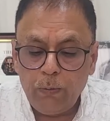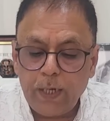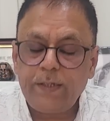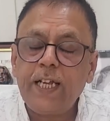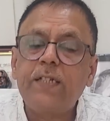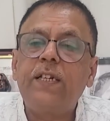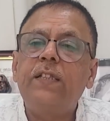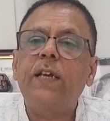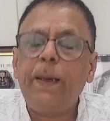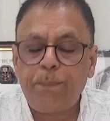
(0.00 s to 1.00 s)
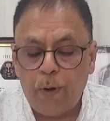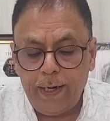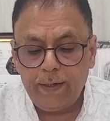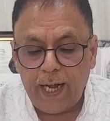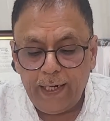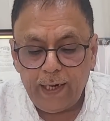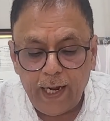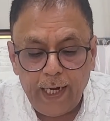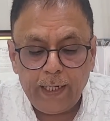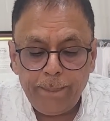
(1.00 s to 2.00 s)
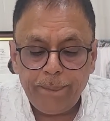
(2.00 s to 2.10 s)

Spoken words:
163.98,